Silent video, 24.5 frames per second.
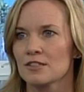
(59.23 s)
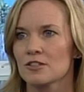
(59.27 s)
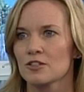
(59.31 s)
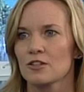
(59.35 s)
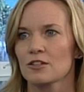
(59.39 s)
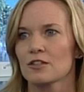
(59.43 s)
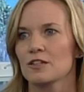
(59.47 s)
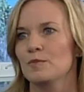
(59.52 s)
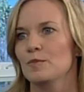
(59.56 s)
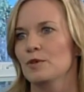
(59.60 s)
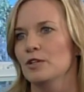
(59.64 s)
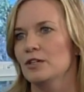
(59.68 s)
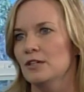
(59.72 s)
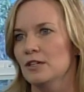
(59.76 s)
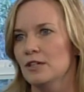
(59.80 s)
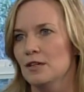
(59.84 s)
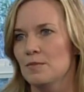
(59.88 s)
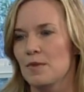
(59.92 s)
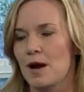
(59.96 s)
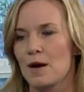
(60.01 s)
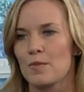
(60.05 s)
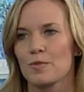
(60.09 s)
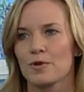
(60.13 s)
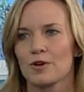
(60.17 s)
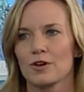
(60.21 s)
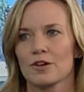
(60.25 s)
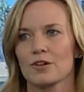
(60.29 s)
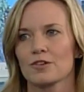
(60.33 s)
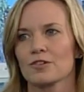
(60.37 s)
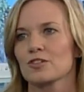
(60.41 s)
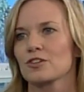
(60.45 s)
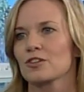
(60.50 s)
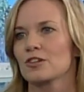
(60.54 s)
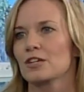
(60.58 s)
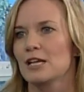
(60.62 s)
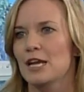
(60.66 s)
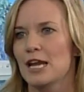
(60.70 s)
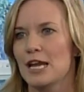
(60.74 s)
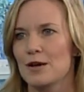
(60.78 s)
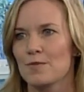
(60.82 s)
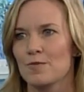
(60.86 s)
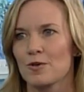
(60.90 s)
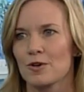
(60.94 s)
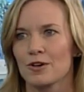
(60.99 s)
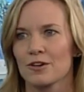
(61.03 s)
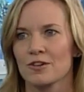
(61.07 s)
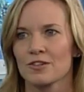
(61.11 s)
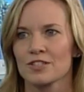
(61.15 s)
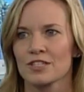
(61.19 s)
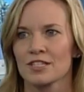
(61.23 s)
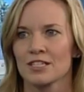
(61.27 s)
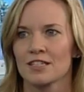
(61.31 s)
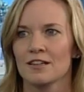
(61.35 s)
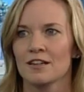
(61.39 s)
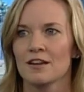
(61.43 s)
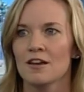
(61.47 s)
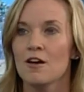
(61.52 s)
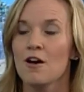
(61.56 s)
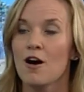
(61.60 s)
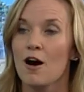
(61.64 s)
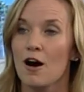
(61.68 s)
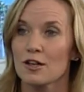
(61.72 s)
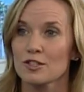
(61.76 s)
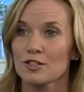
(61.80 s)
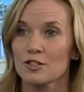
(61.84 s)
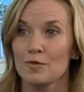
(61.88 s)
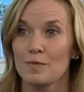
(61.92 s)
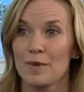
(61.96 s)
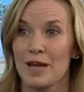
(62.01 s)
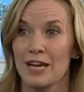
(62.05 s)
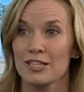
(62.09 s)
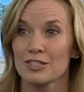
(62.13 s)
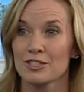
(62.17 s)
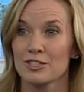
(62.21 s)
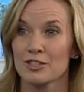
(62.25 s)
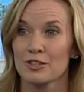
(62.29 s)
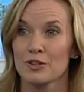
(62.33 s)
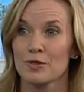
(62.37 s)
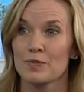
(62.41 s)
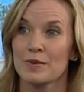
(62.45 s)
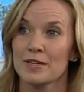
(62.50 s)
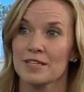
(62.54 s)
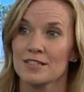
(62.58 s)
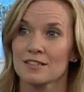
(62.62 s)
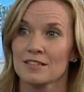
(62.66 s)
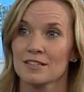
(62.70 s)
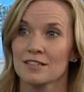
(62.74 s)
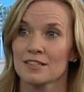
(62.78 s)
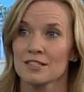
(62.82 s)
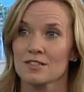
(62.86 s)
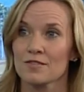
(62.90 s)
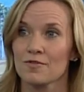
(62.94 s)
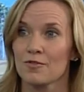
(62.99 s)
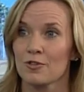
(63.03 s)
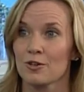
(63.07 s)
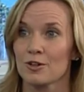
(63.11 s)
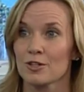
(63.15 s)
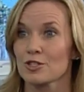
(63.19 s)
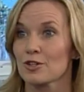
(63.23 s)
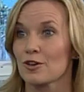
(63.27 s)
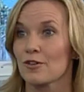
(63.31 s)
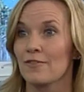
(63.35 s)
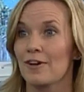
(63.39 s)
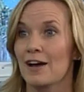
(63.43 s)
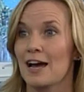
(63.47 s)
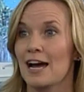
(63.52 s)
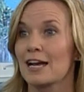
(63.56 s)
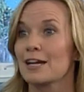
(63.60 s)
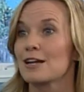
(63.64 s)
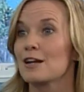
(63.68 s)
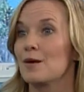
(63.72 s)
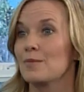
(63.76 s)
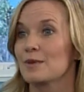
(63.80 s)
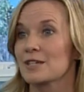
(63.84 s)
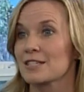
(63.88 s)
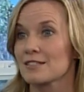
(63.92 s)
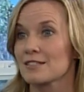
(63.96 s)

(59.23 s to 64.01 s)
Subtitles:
good community members, good neighbors, and also manage their business for sort of economic